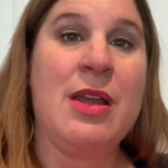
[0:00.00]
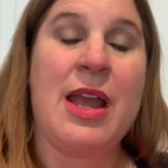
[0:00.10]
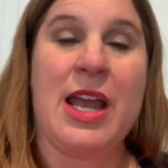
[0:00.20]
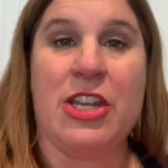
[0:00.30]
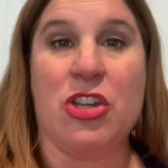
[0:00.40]

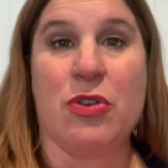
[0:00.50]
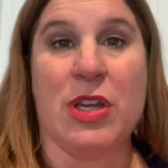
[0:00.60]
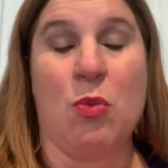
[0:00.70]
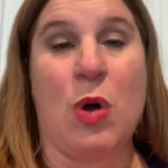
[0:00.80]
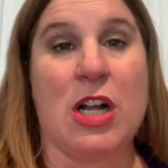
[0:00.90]
and you
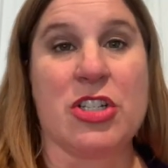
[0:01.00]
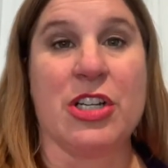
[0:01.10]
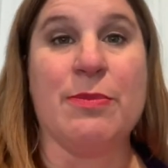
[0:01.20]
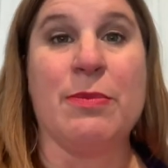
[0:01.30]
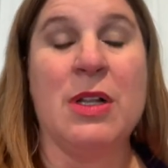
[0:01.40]
can wash
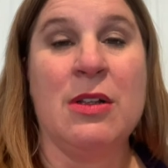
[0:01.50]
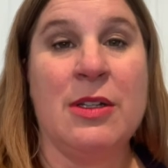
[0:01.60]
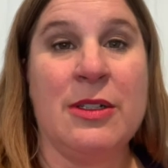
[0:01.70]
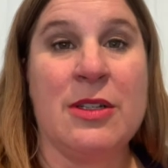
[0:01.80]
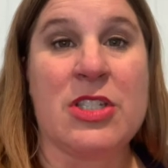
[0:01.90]
them.
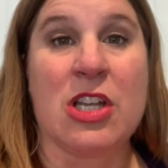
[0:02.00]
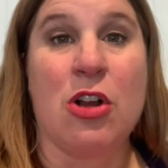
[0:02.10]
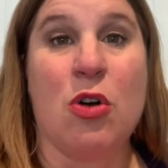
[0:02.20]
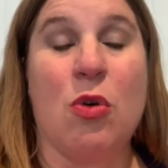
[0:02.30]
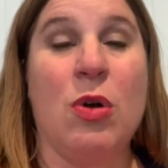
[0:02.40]

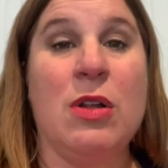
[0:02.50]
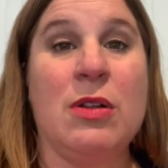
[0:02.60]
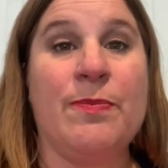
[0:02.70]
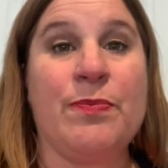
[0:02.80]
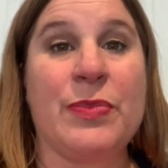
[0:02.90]
So
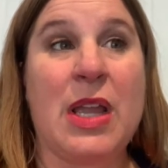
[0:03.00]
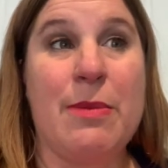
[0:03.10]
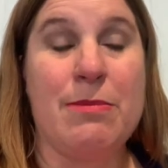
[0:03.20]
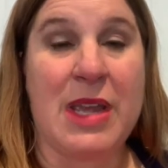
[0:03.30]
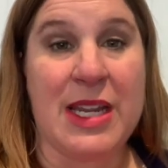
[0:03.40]

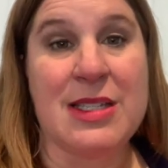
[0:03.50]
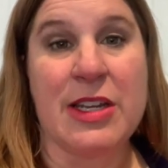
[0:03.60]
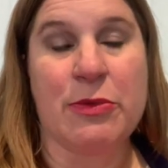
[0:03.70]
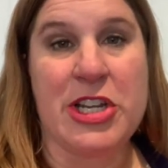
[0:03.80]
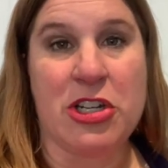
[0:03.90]
amazing
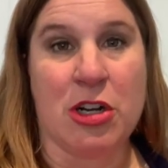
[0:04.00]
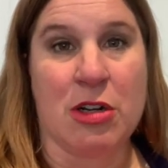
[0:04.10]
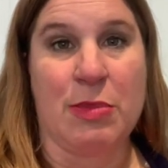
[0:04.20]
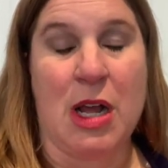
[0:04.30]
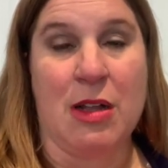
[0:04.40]

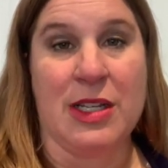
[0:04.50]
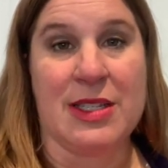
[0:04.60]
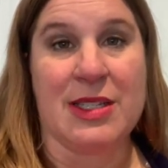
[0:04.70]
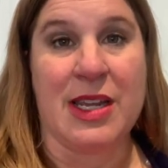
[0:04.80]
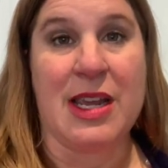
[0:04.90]
return
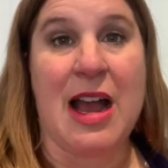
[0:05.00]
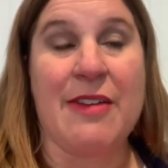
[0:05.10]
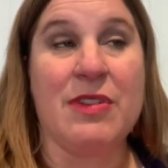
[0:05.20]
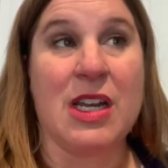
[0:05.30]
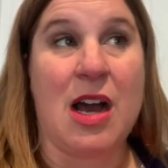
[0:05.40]
policy.
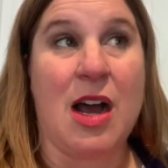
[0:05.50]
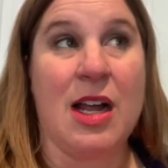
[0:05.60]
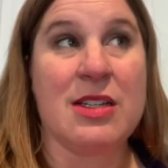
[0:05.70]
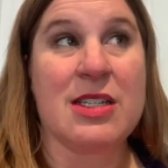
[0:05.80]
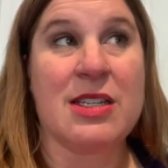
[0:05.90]
I've
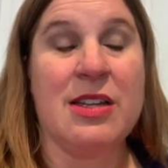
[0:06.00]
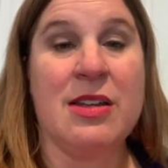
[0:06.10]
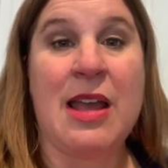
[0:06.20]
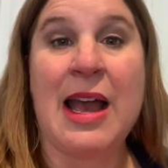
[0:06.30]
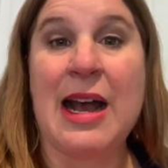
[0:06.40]
not
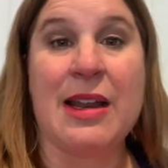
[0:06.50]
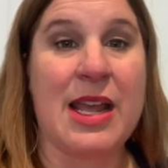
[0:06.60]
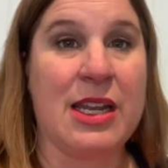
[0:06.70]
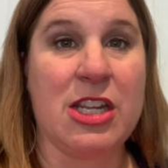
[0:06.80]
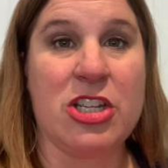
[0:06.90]
had
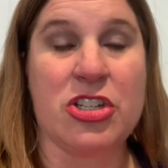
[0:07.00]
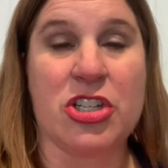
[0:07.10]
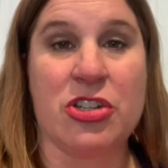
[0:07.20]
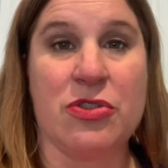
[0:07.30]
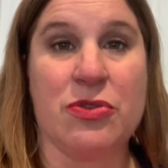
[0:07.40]
any
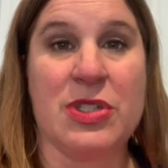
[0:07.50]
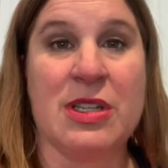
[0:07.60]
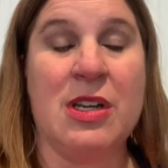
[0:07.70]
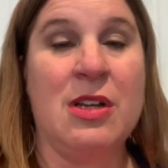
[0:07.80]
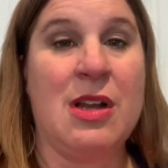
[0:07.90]
issues.
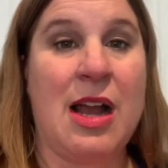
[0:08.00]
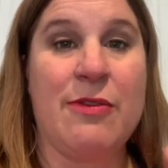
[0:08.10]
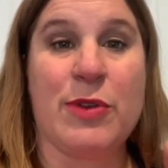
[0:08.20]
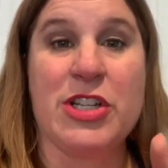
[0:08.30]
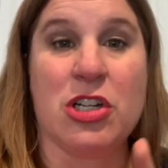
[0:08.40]

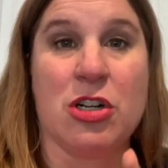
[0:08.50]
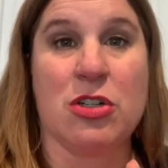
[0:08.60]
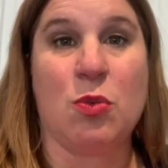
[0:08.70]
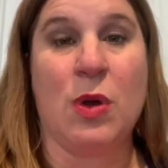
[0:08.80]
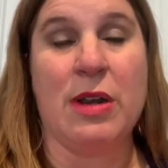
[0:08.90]
I've
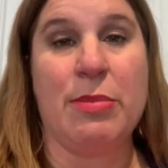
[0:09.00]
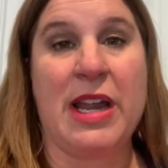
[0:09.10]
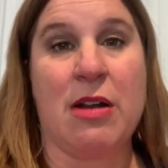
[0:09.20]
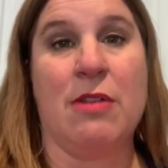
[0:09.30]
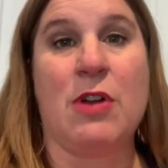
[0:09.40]
returned one
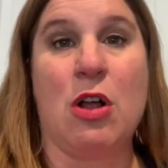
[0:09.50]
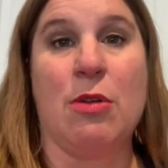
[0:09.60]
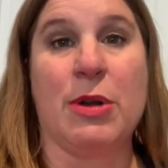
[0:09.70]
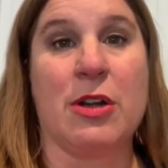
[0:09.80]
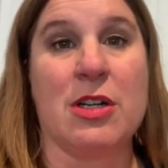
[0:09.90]
pair of
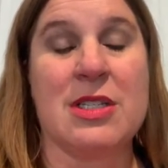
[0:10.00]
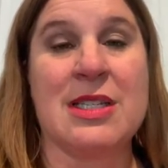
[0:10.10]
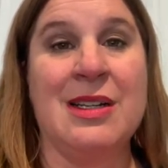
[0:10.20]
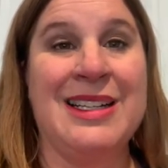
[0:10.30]
Allbirds